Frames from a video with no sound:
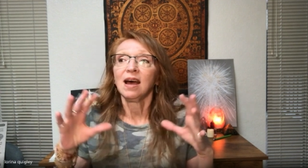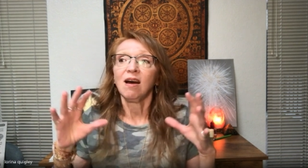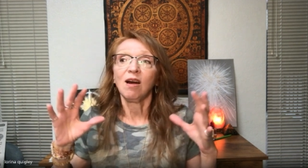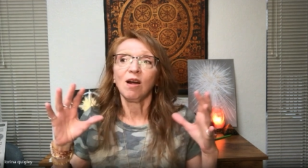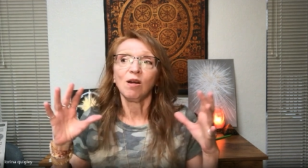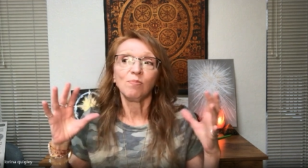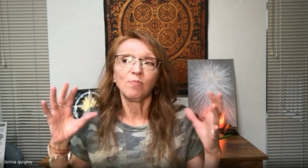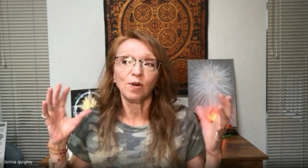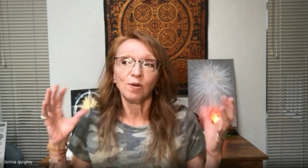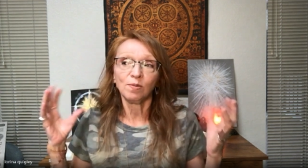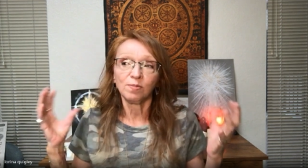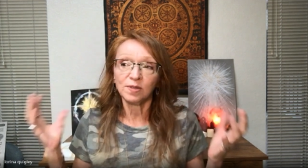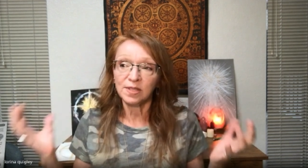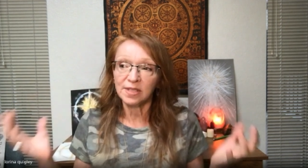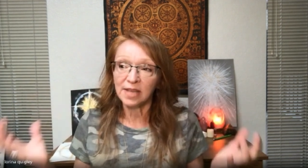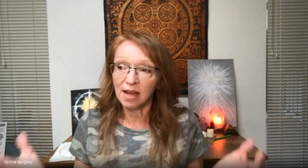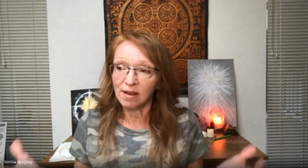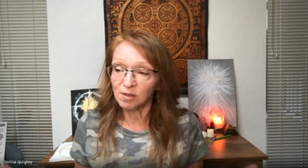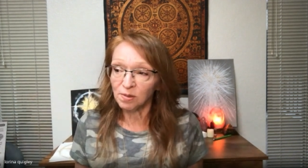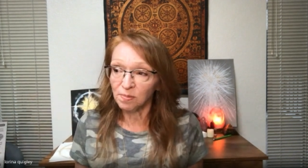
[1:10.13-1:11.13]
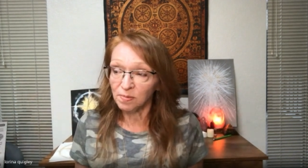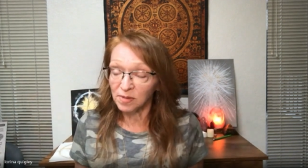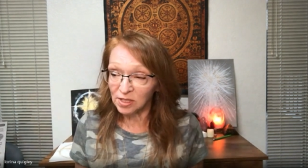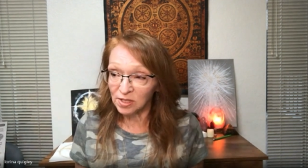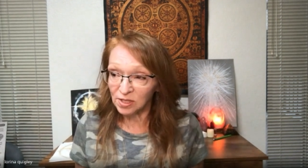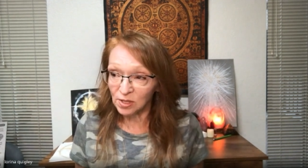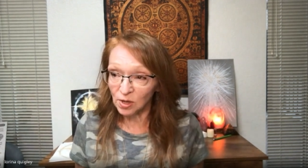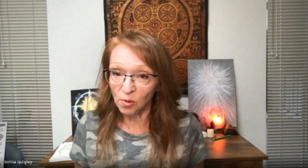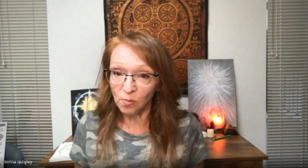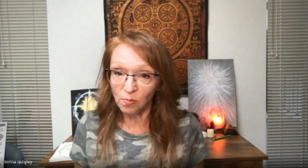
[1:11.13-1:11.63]
our purpose out to be
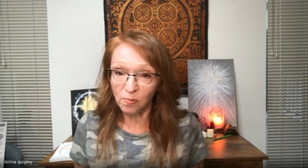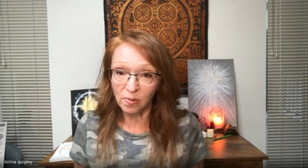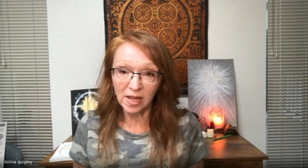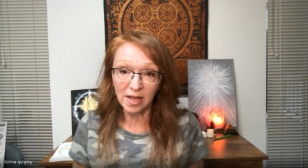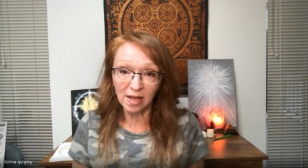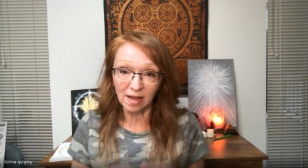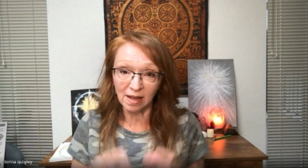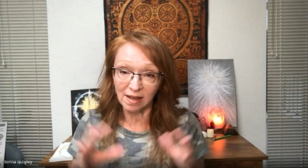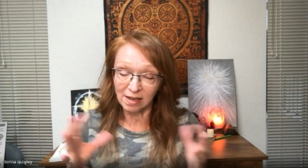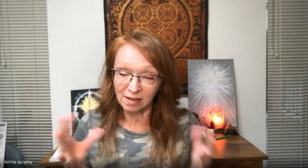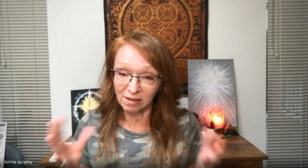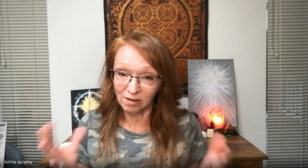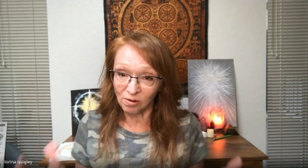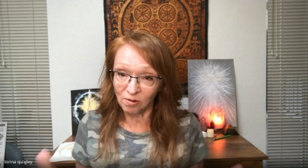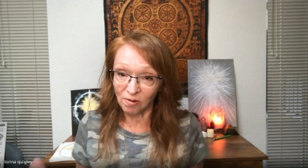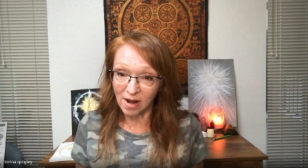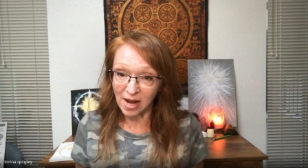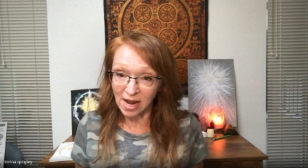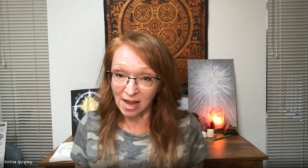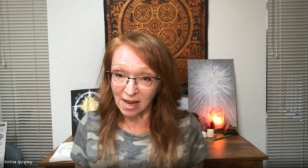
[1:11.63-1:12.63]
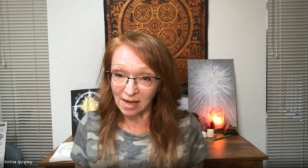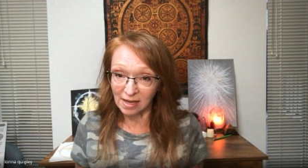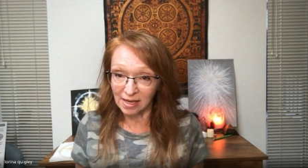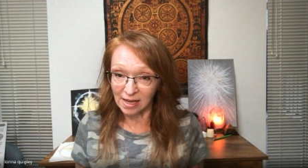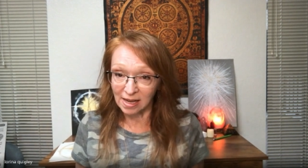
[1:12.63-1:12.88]
so big and grand.